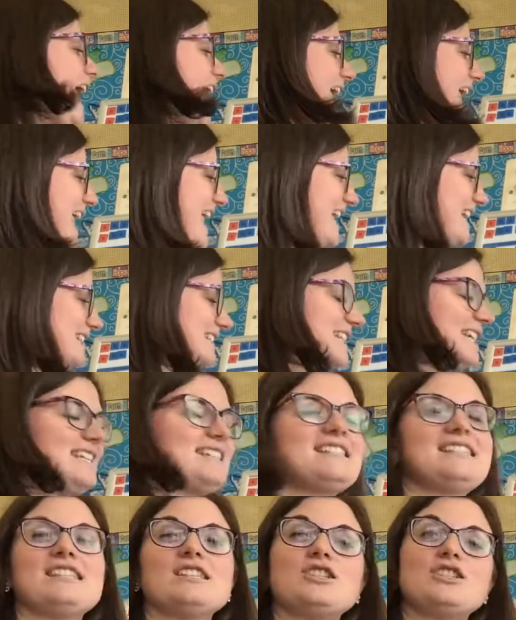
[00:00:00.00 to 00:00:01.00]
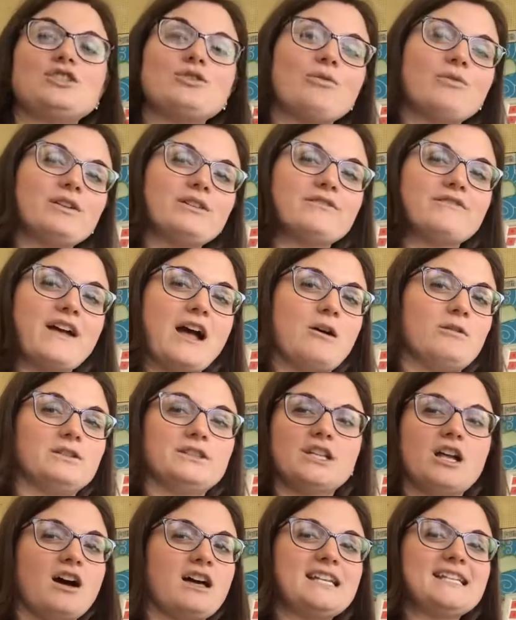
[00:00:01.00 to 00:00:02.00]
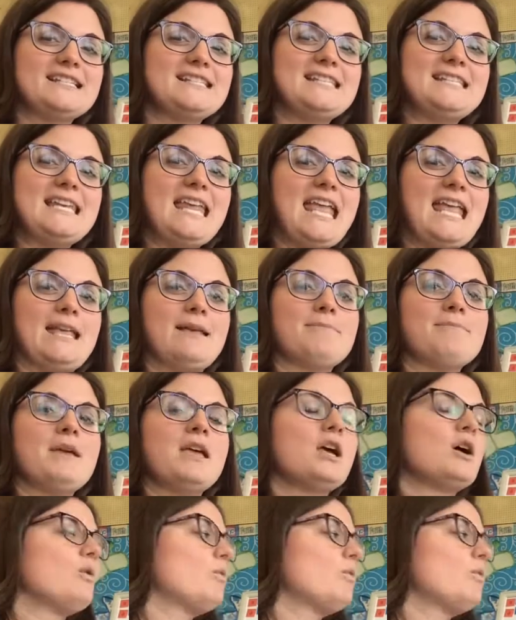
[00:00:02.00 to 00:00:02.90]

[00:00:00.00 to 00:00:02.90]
and it's the short vowel, not its name,